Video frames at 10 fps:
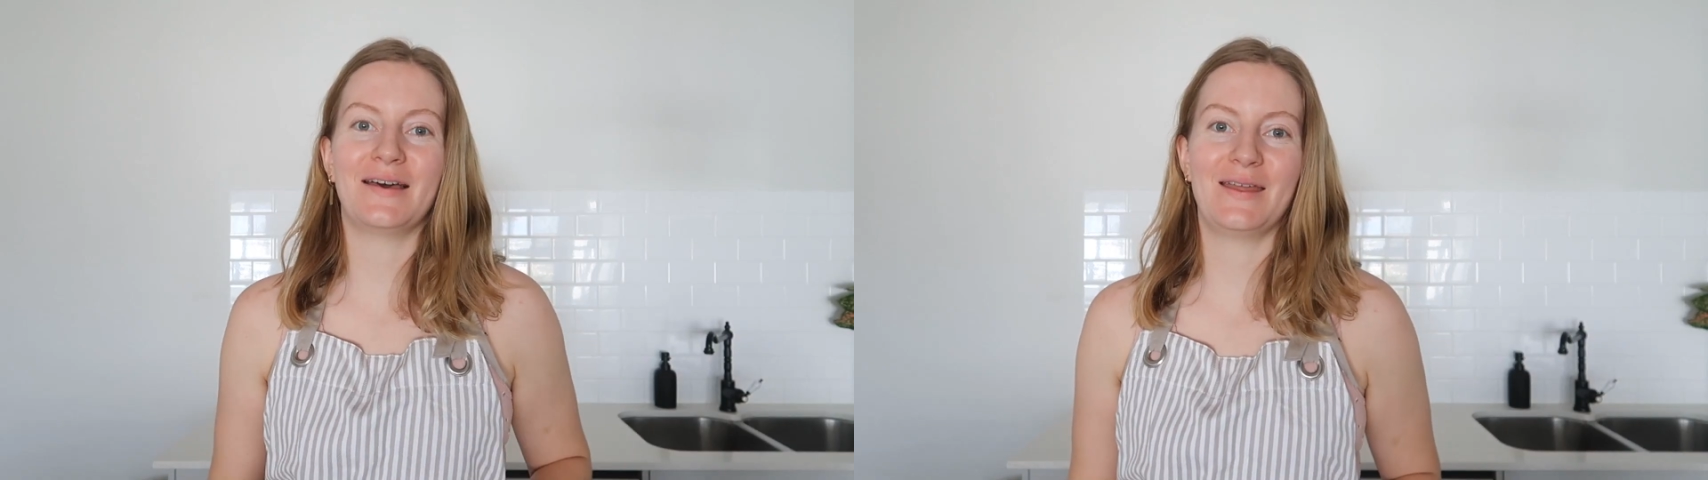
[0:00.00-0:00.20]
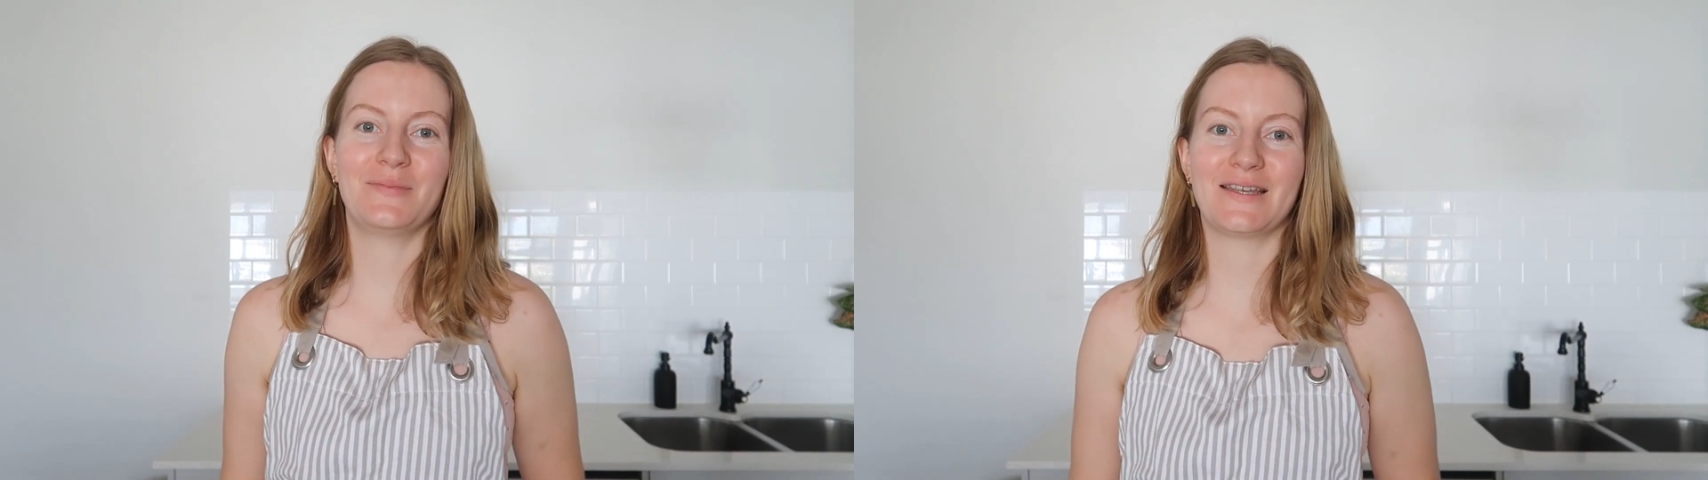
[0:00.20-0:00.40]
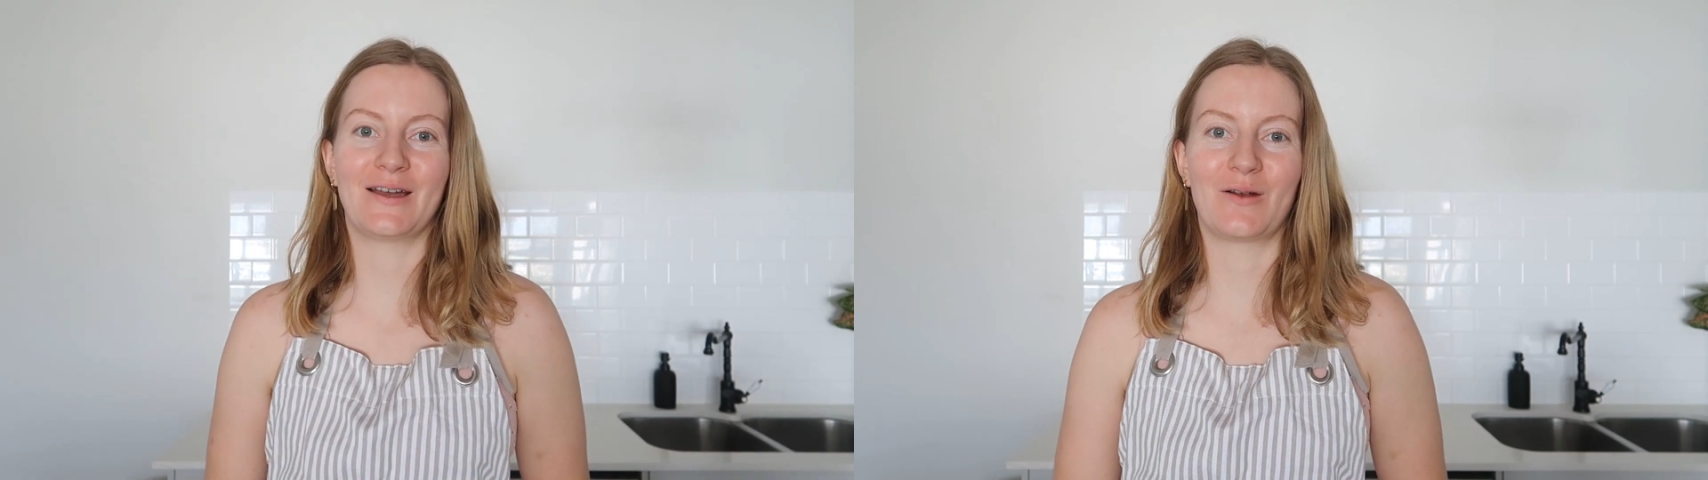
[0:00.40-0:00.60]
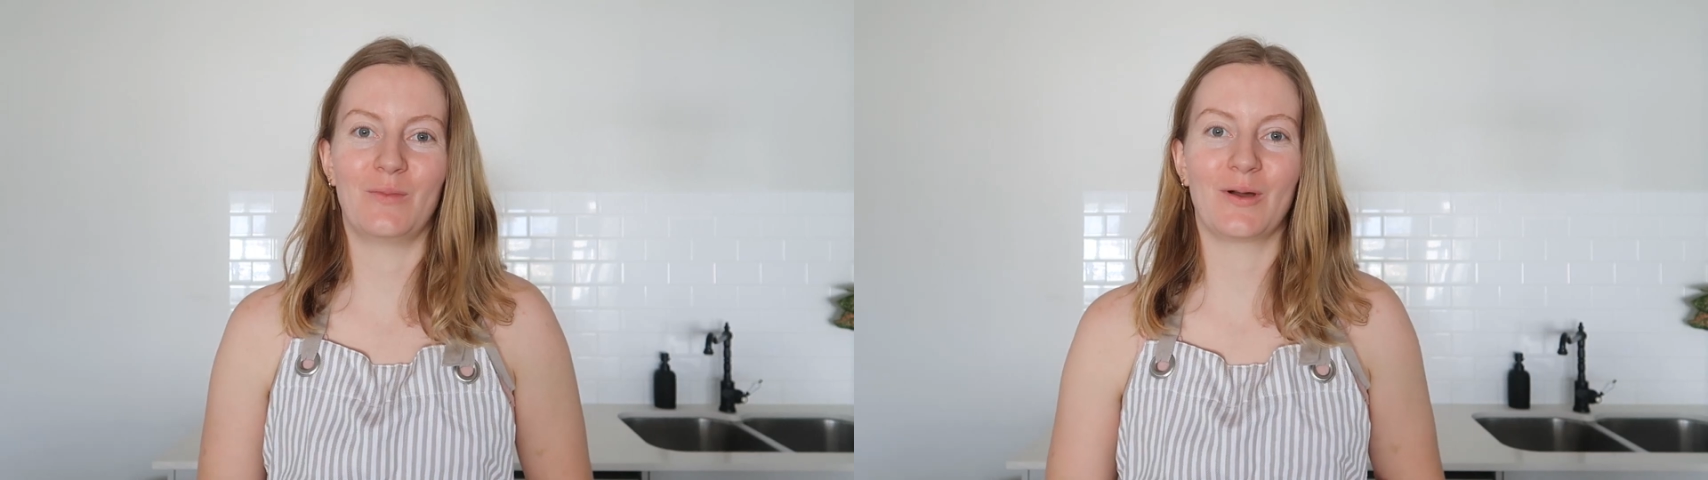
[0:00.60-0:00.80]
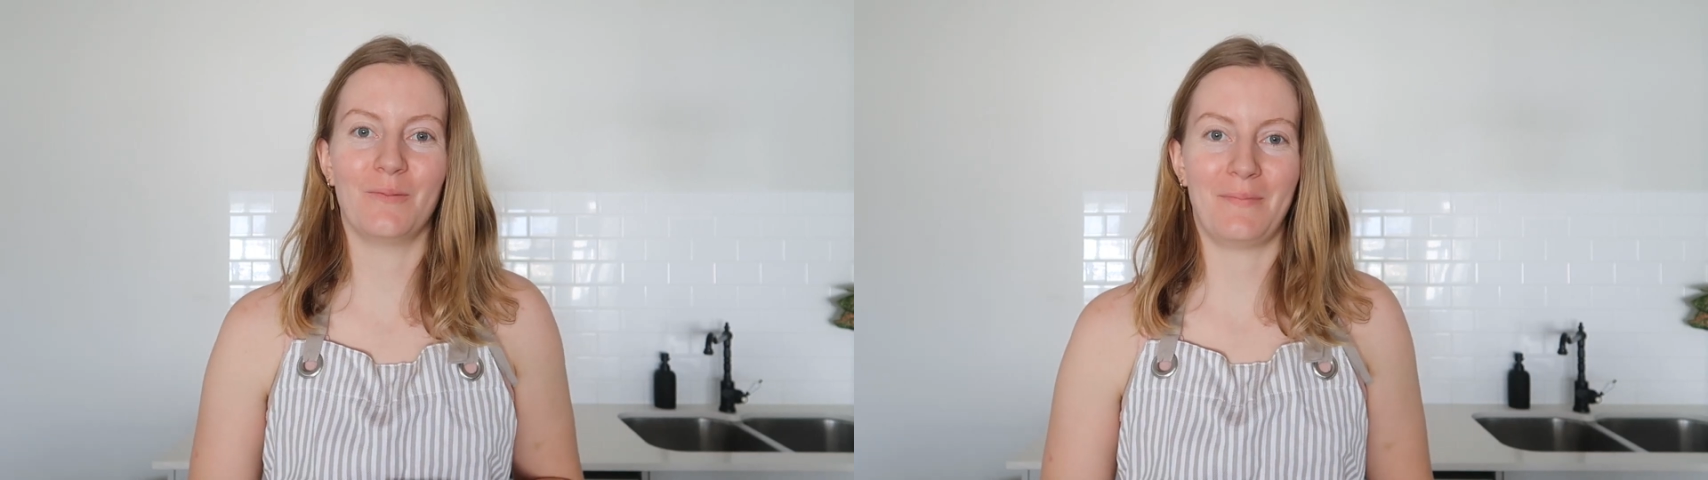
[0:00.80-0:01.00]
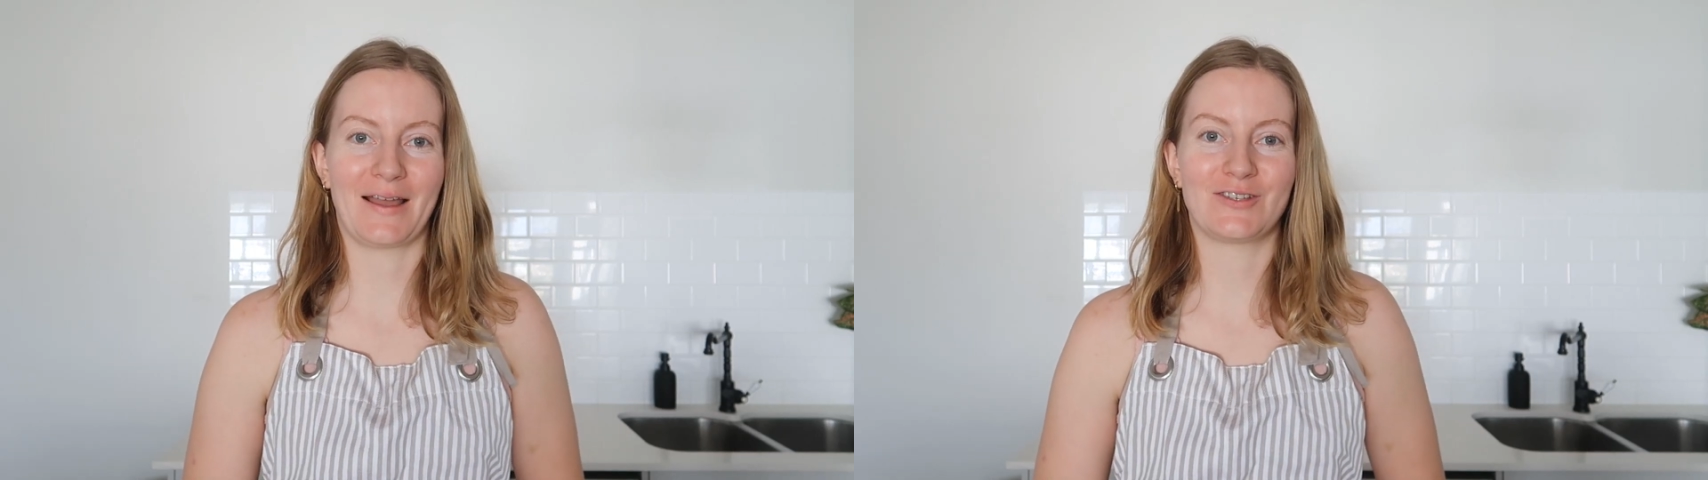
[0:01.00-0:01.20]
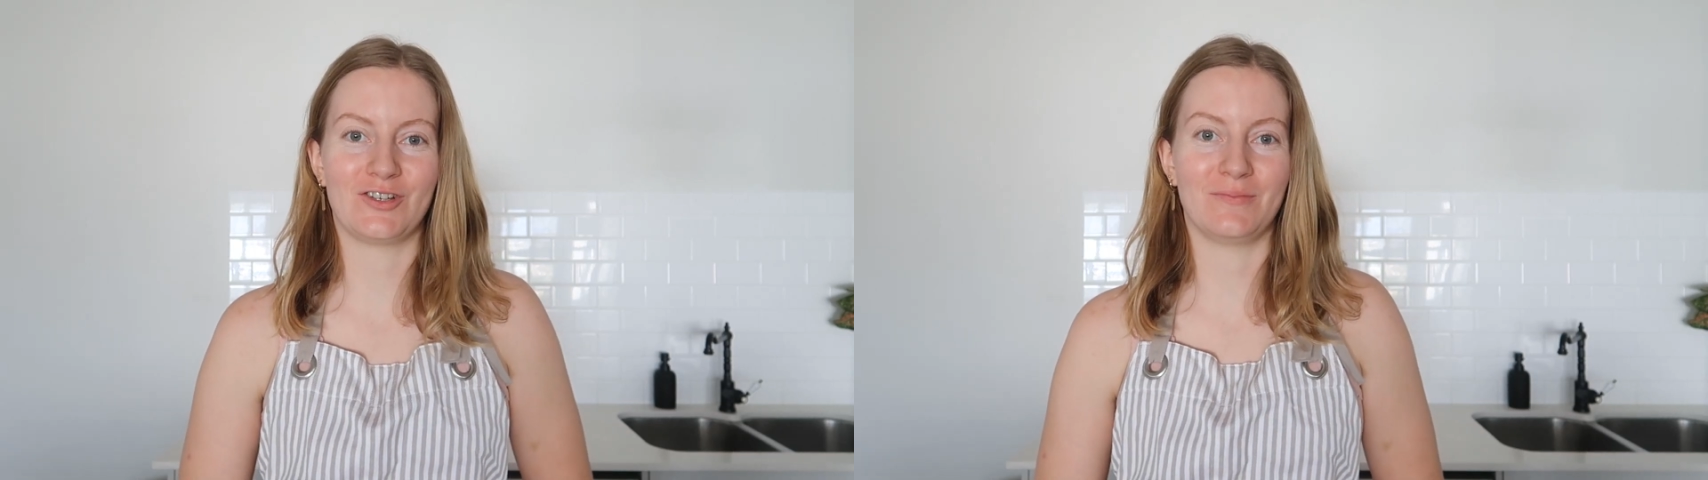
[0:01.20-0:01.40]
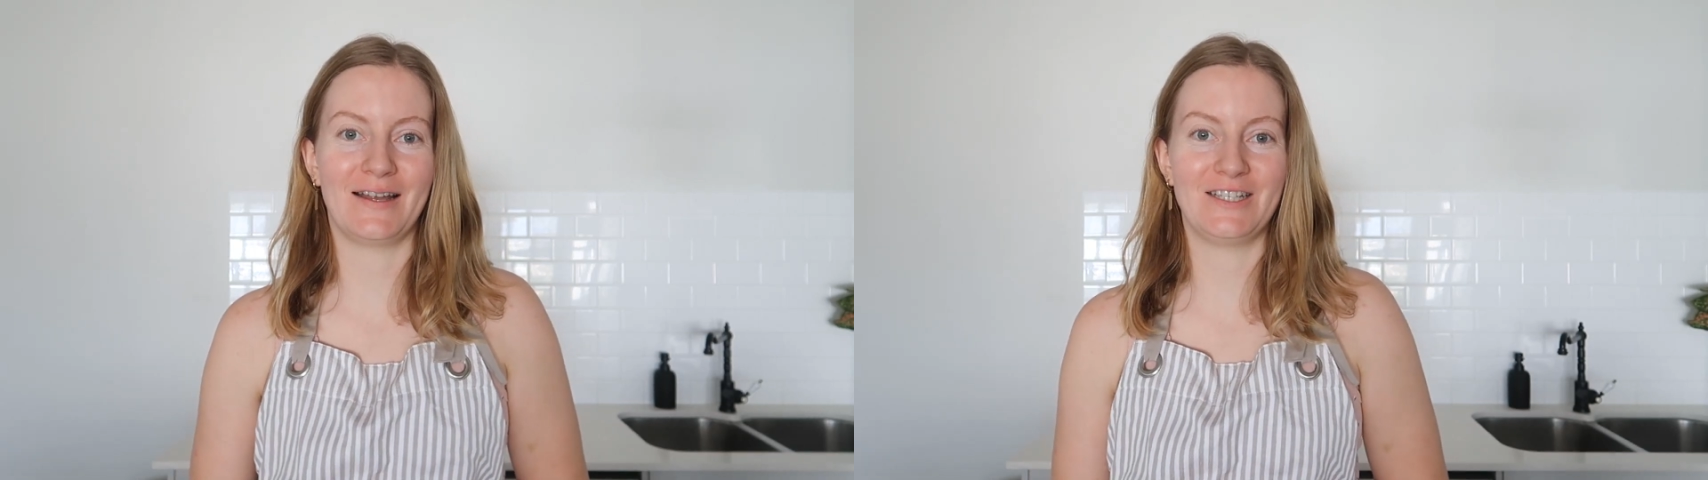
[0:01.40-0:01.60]
my name's Sarah and welcome back
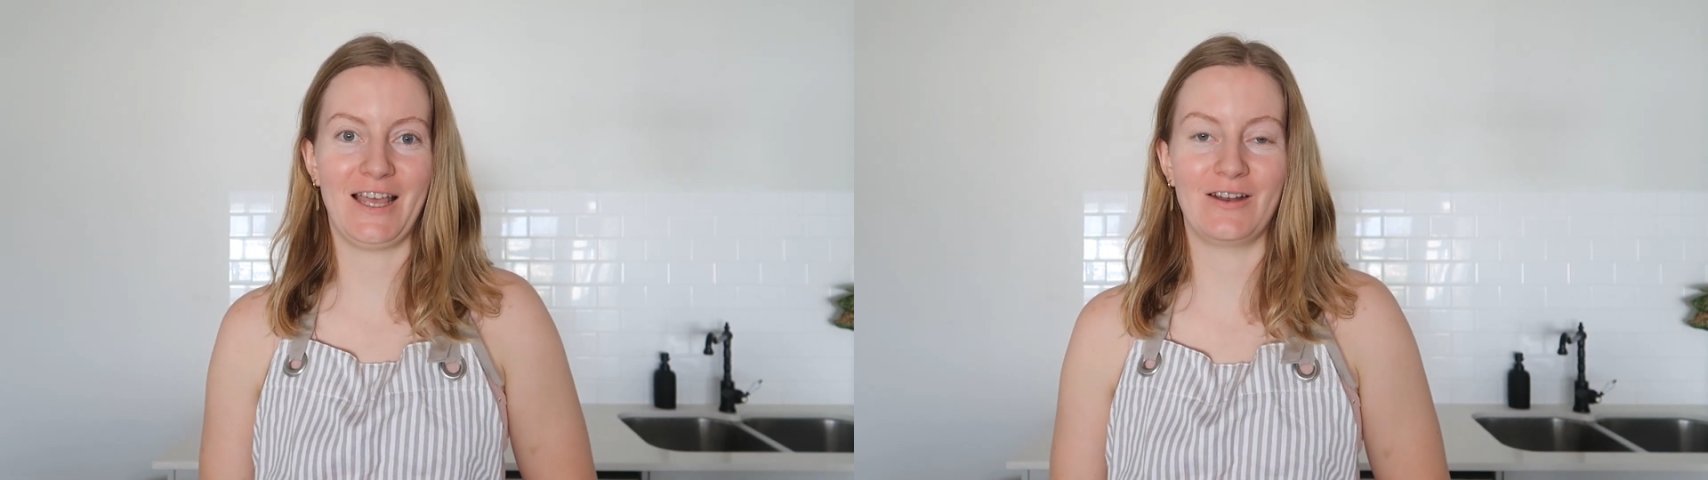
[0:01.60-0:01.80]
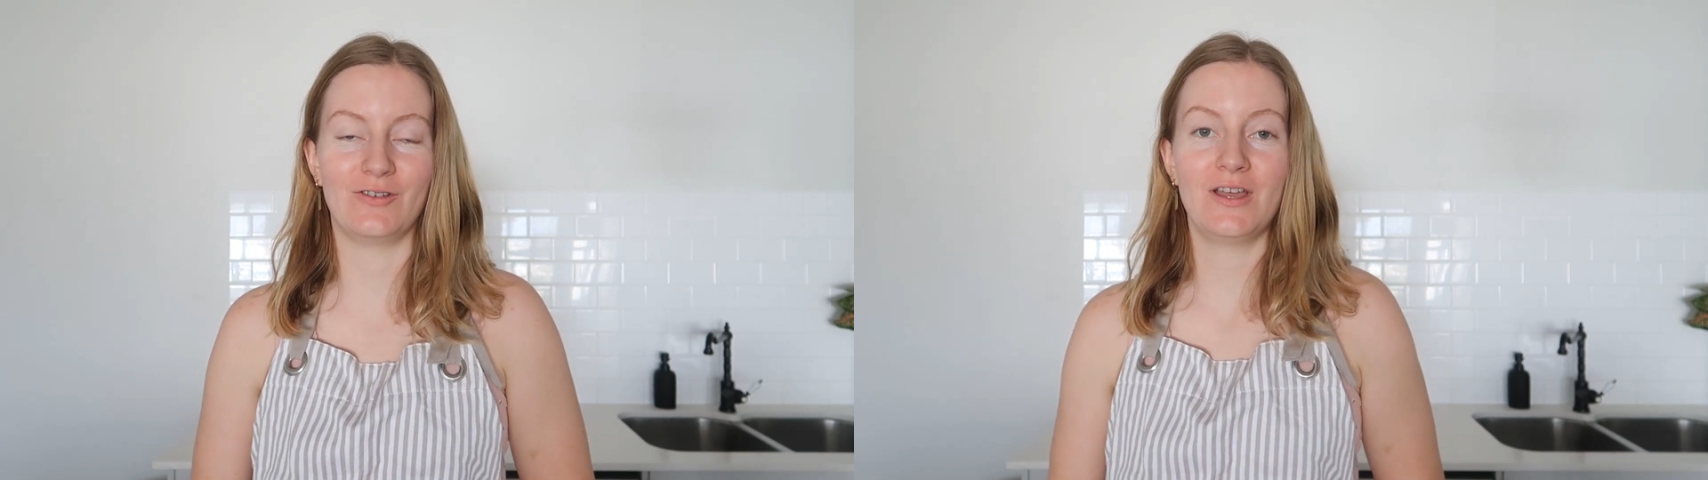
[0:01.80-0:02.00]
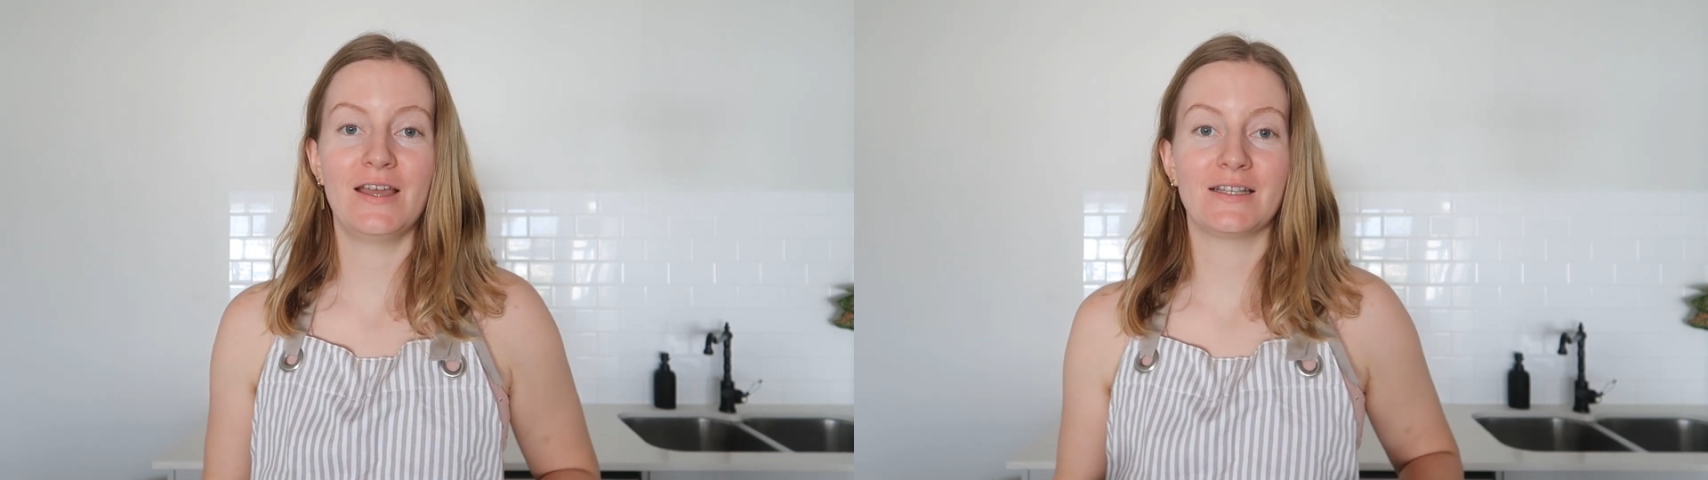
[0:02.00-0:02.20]
to my channel.